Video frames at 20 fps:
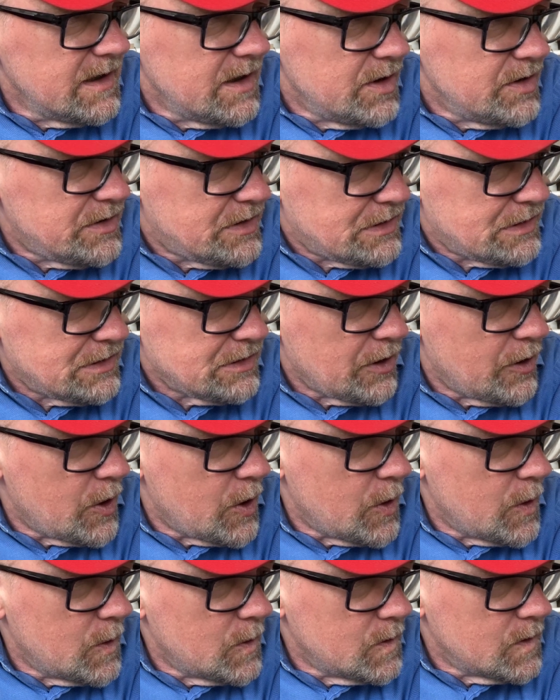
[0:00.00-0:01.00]

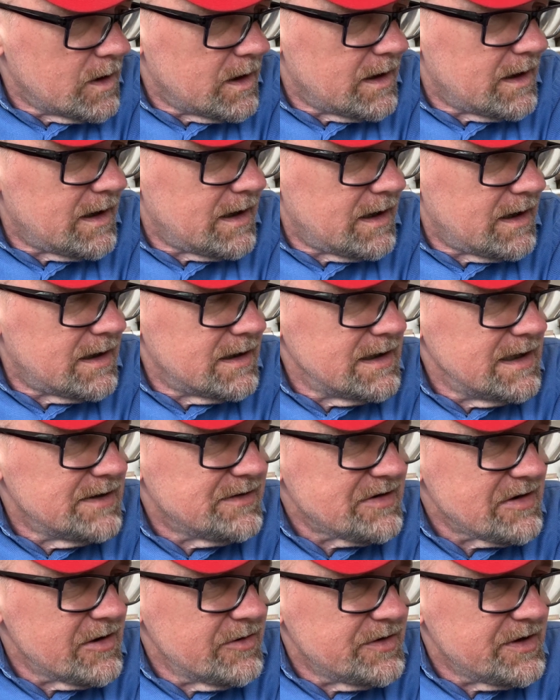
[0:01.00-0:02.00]
So
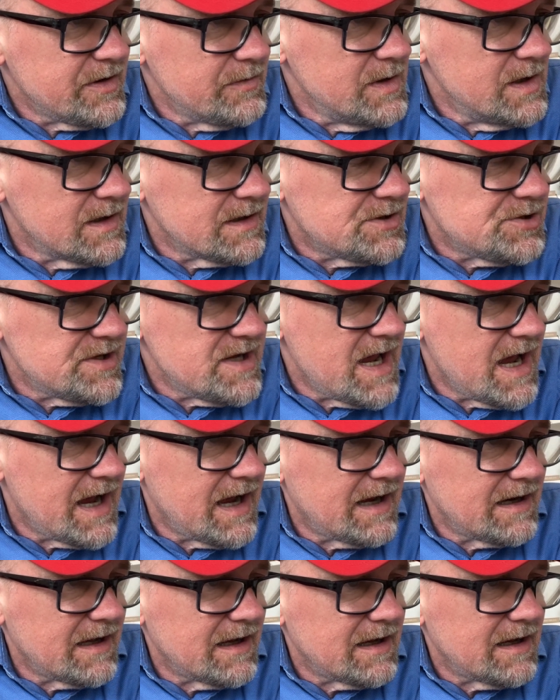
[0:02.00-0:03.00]
it sounds to me like she
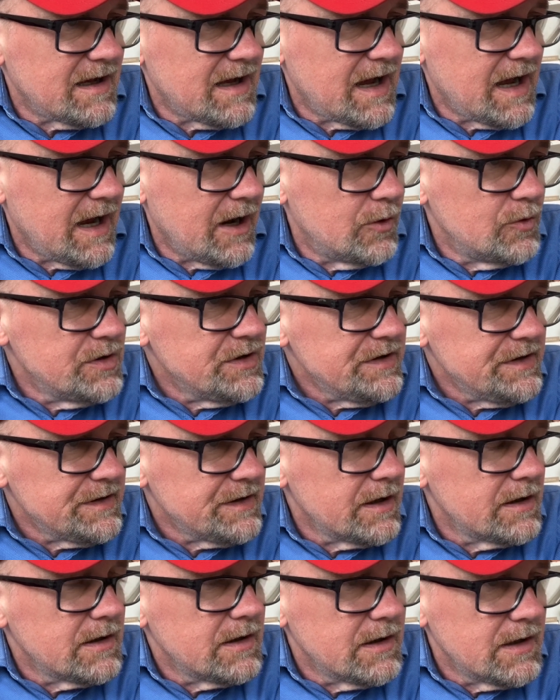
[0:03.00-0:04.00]
had a house,
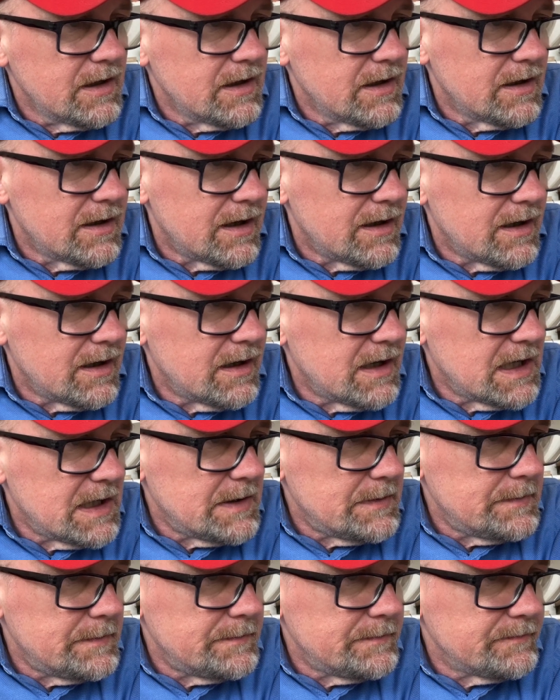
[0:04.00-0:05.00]

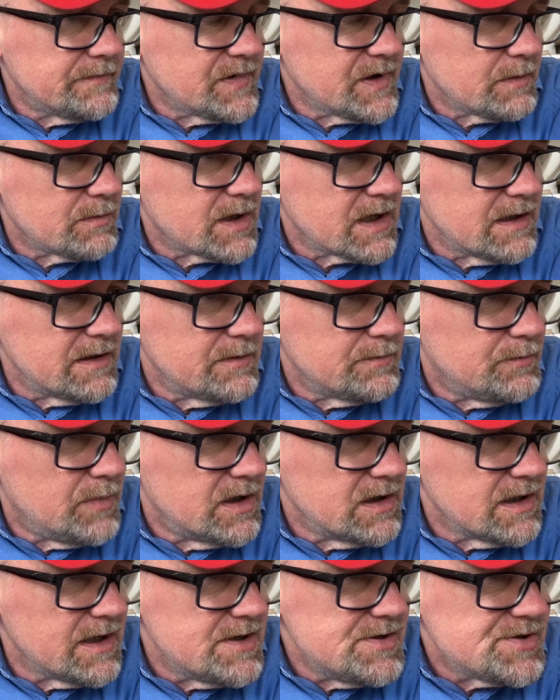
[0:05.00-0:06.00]
some kind of
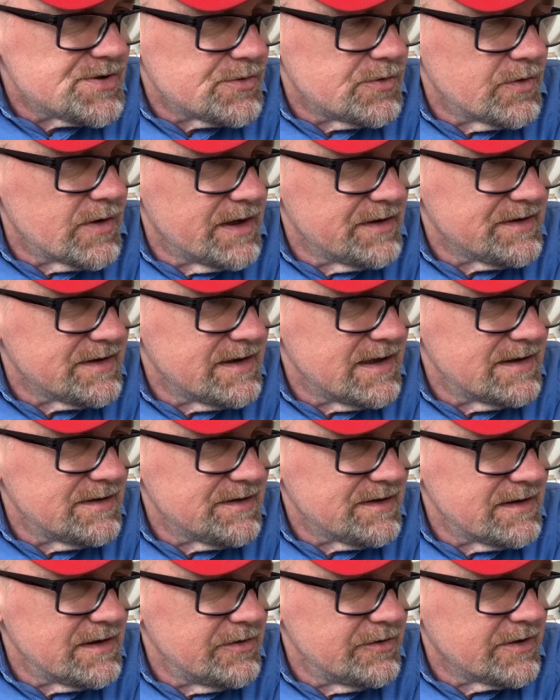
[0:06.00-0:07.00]
palatial
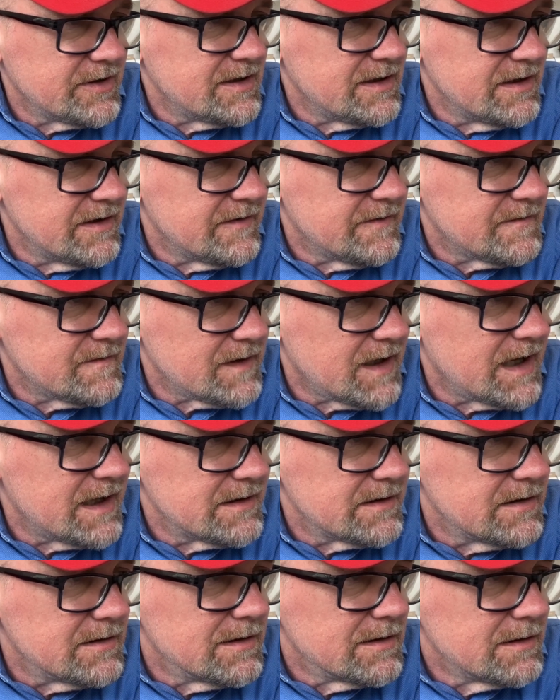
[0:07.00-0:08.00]
residence, and you could get a flat
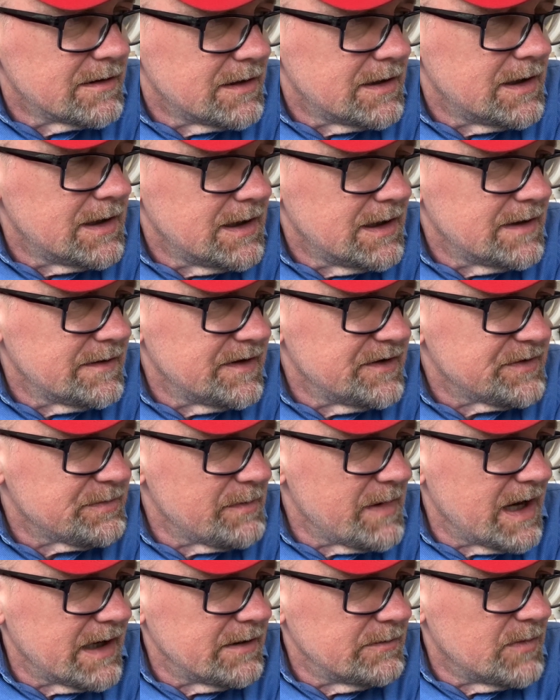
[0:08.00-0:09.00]
there. This
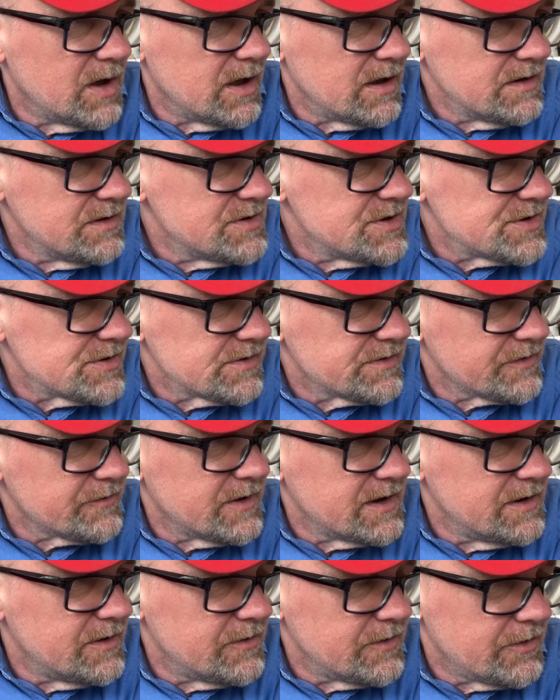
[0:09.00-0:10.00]
Madame Hottinger, so
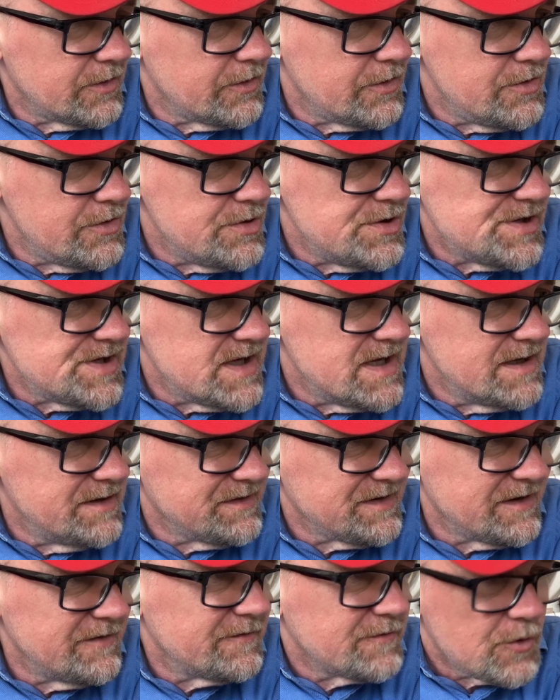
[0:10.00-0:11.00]
I don't know who she
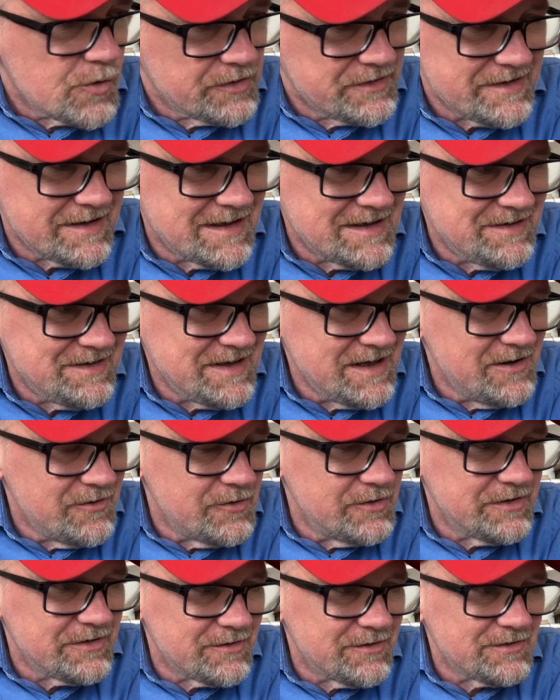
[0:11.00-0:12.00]
is. And of course, a
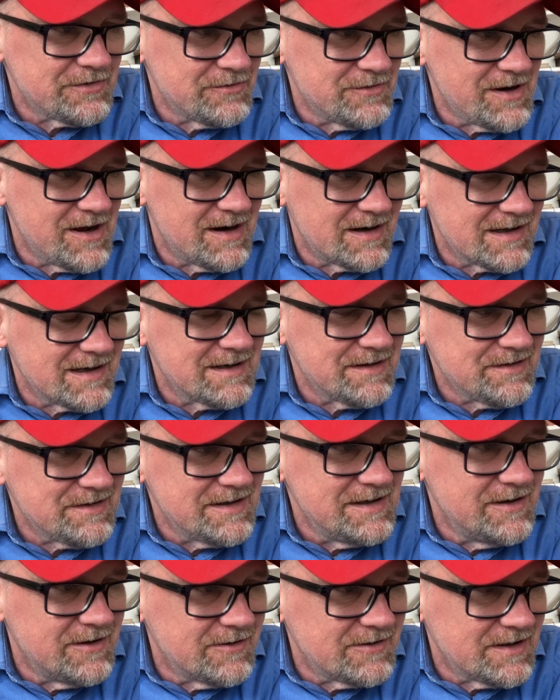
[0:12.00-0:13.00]
casino is also not a
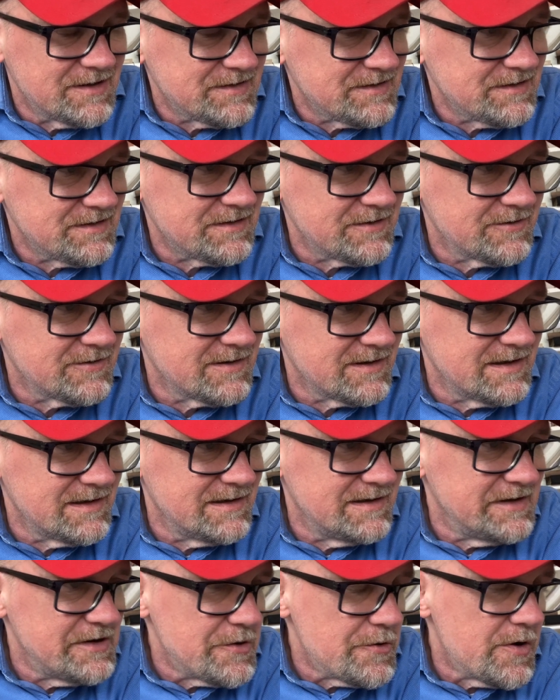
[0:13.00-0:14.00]
casino
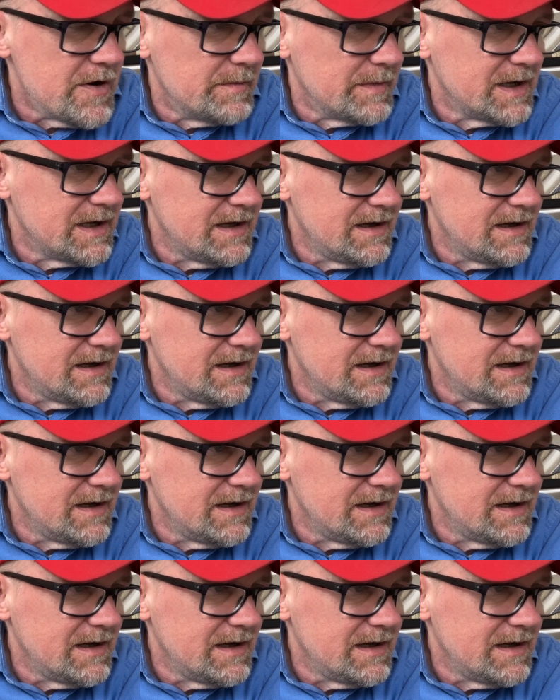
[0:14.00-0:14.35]
necessarily in Europe.